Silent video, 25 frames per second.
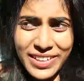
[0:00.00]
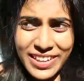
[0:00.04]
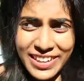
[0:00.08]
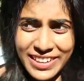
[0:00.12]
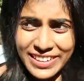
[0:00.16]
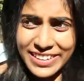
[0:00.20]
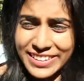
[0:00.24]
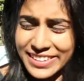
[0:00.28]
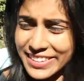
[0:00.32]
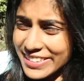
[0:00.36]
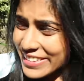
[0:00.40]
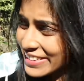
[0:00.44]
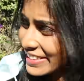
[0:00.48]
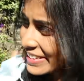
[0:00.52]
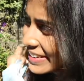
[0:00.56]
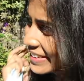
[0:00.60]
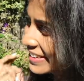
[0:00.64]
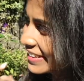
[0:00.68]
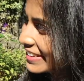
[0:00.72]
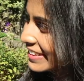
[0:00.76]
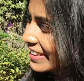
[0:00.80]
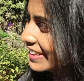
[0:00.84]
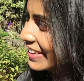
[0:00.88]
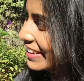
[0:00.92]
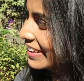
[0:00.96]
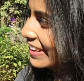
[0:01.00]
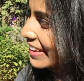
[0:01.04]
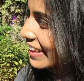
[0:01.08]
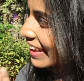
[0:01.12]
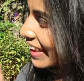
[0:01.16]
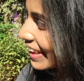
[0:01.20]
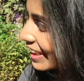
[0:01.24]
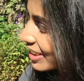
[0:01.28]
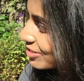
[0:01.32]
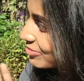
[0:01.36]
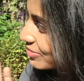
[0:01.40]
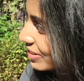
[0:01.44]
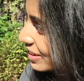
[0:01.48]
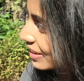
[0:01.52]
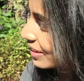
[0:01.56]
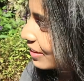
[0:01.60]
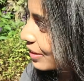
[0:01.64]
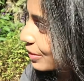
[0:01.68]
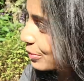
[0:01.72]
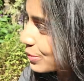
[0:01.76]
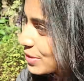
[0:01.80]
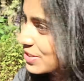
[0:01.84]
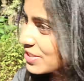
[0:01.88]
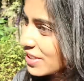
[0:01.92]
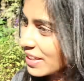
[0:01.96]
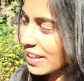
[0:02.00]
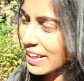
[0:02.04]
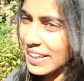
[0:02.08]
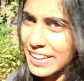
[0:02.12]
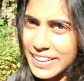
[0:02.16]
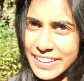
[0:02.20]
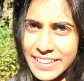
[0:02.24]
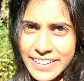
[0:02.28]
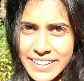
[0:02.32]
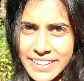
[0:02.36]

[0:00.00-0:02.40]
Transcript: nice. Hi, Emma. Oh, we should get in.